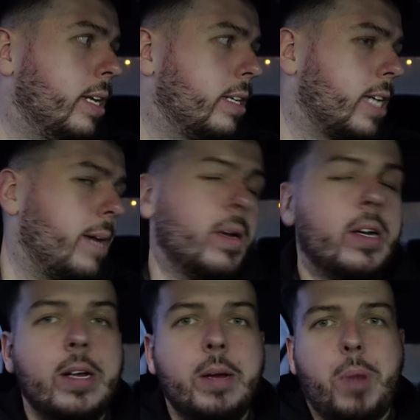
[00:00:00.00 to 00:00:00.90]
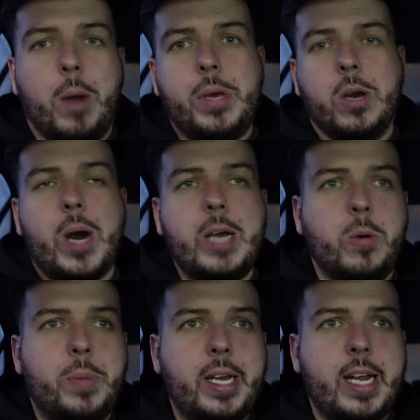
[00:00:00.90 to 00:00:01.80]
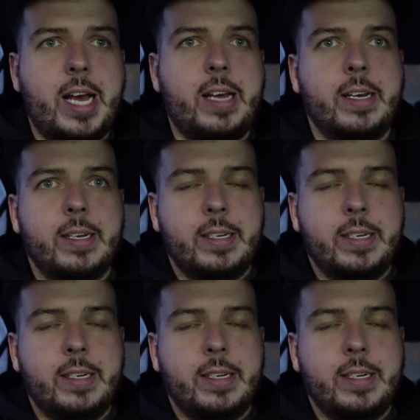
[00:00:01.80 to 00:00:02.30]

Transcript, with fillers: Next game, Pompey away. Will be there.